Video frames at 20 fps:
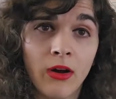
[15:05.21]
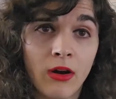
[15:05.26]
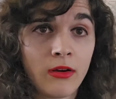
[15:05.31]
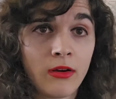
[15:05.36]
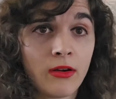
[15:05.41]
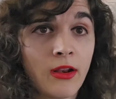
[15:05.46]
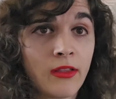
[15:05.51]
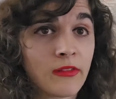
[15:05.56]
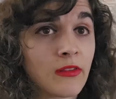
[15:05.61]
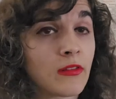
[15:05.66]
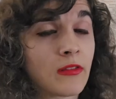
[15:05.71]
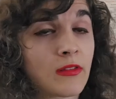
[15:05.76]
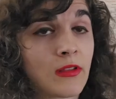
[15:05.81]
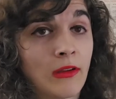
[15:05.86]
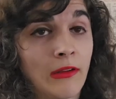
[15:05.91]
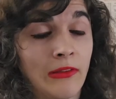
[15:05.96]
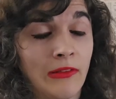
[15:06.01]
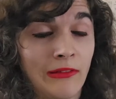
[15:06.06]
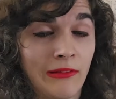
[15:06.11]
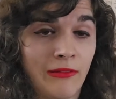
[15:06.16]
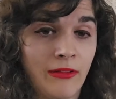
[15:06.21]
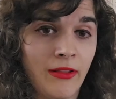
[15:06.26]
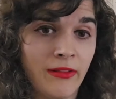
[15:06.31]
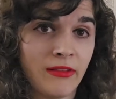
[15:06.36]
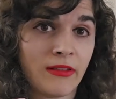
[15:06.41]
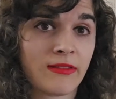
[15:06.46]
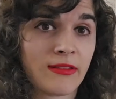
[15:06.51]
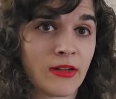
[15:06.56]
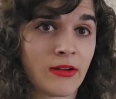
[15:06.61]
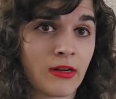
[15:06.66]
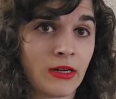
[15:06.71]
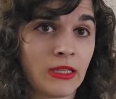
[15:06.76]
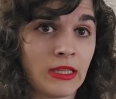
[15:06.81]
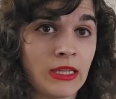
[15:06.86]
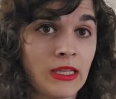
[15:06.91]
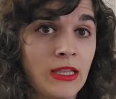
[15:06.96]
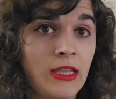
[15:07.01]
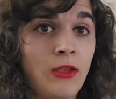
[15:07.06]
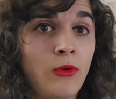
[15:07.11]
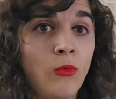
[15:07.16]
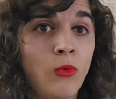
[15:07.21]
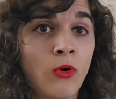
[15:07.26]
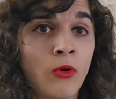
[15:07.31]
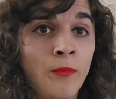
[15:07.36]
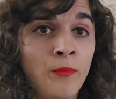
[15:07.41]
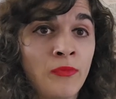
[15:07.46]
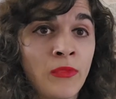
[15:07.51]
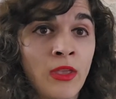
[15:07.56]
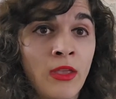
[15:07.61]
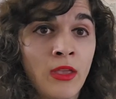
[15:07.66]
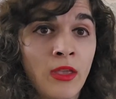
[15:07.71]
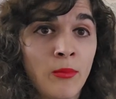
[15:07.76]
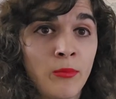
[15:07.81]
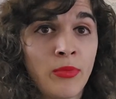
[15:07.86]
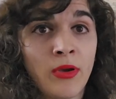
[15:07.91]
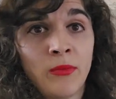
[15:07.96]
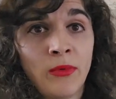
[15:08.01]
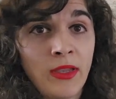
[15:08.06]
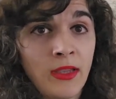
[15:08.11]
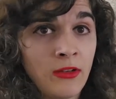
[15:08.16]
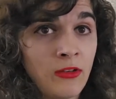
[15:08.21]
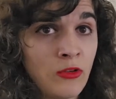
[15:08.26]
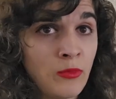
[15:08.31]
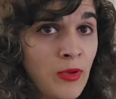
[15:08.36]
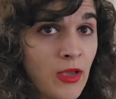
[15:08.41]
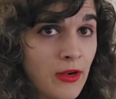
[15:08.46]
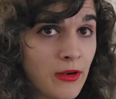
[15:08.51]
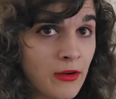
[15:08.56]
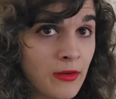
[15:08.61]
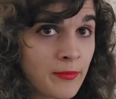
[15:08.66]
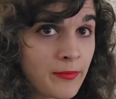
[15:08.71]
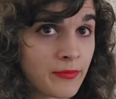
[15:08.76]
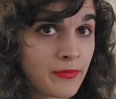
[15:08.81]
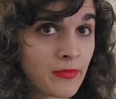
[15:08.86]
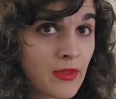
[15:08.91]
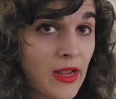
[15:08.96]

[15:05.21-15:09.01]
aren't necessarily equal, but we can do better.